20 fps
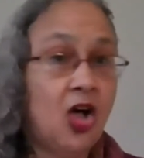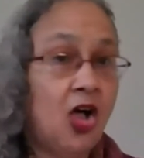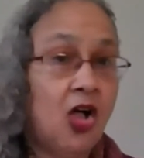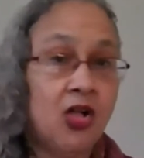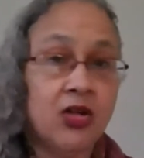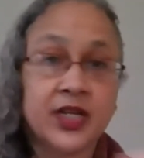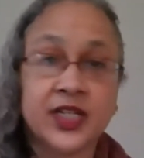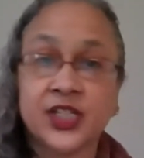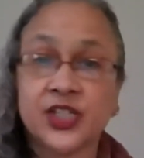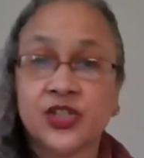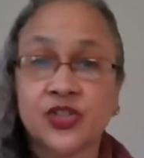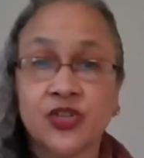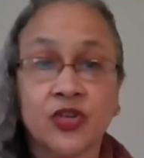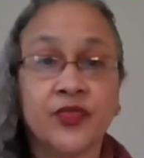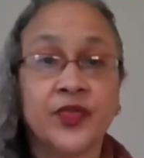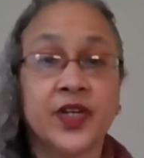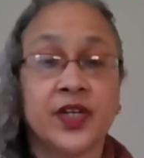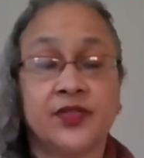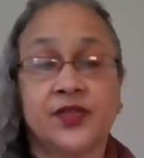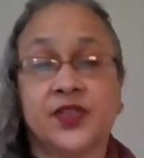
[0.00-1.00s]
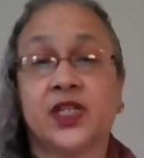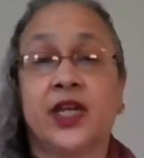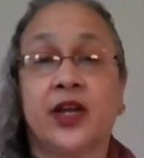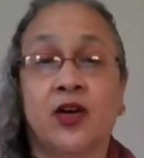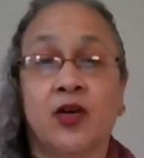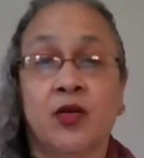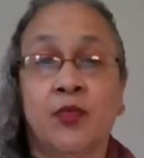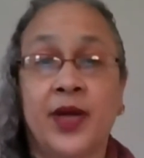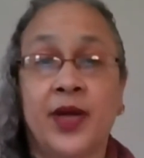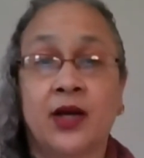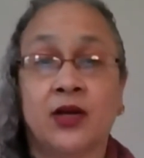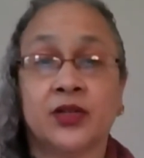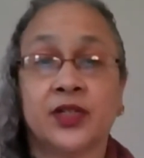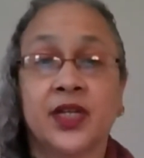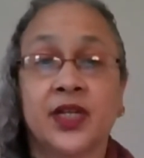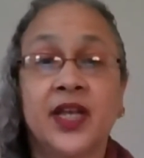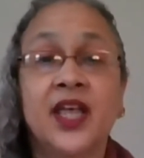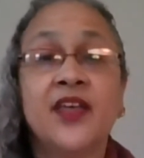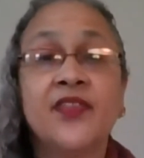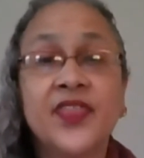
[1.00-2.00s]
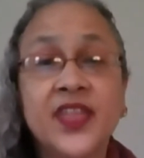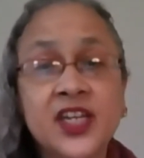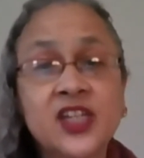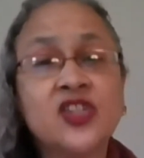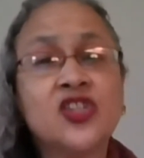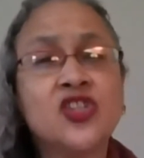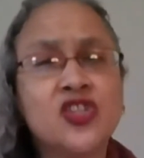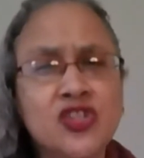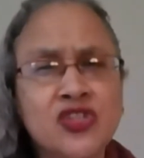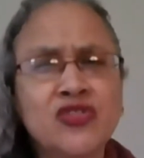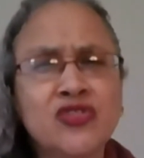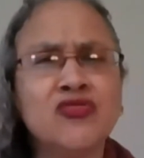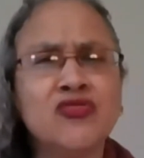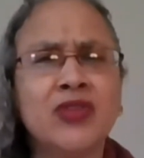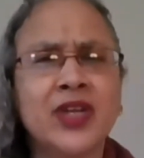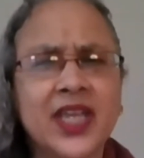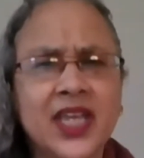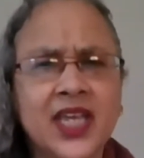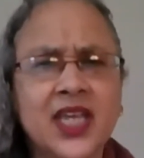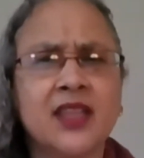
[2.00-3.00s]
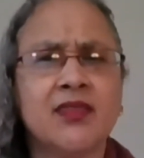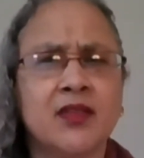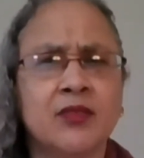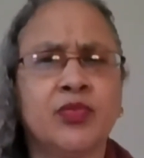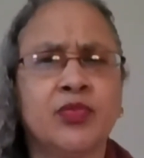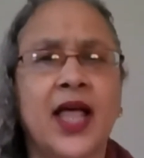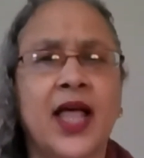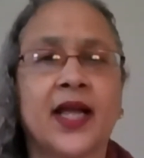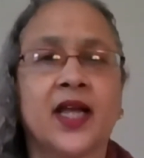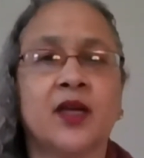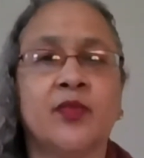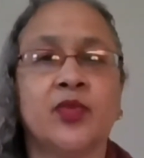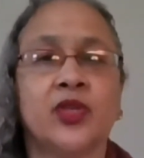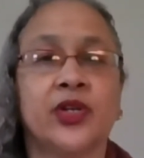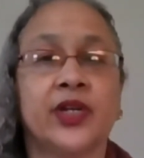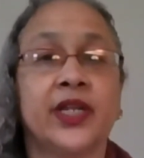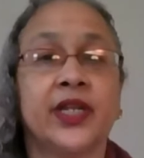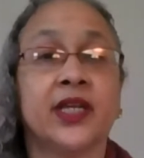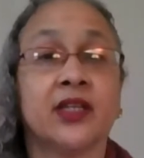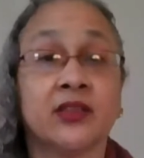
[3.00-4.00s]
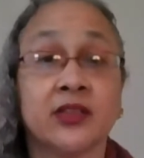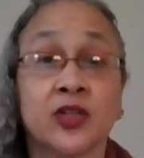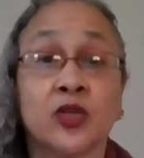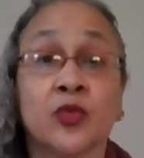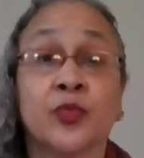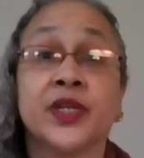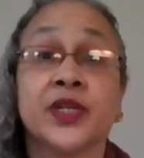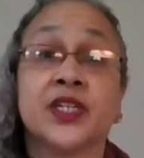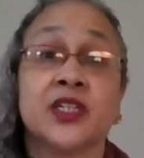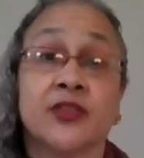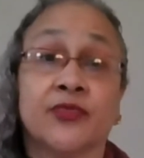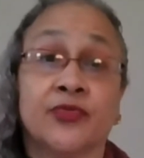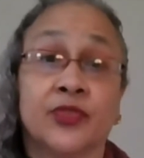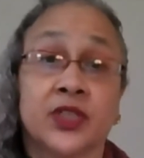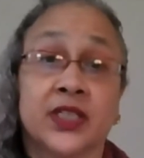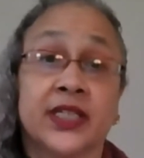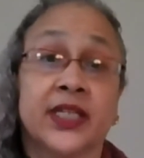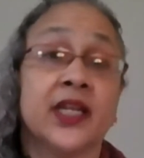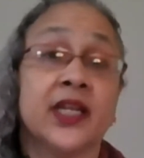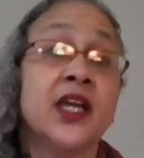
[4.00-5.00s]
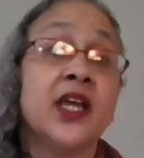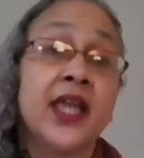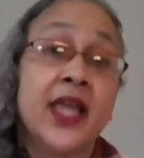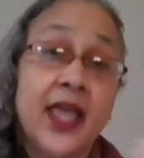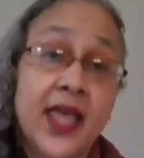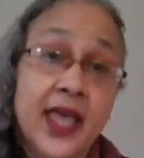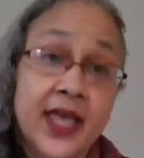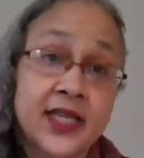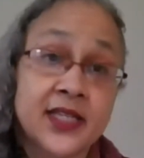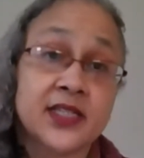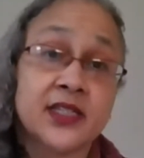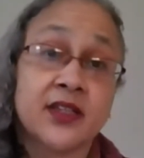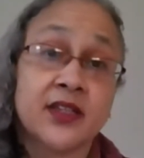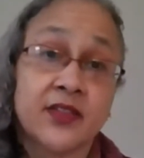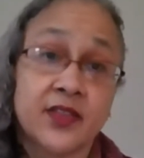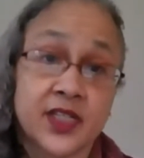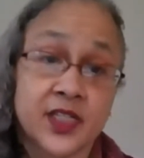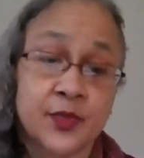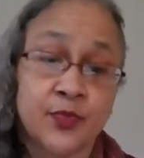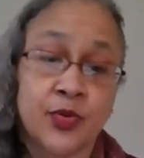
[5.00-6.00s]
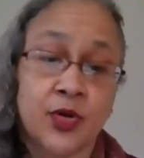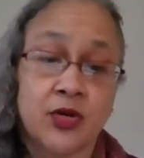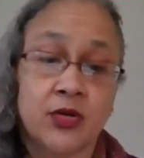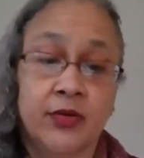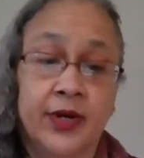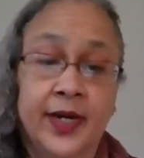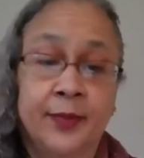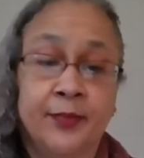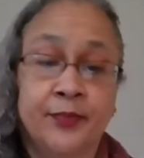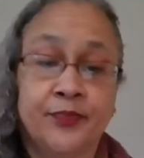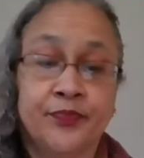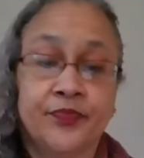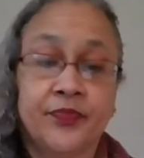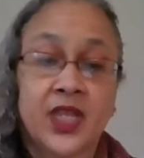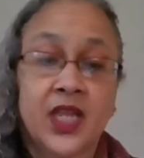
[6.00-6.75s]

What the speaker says: all conservatives care about, they do hit the Black community a little bit differently, hence this program.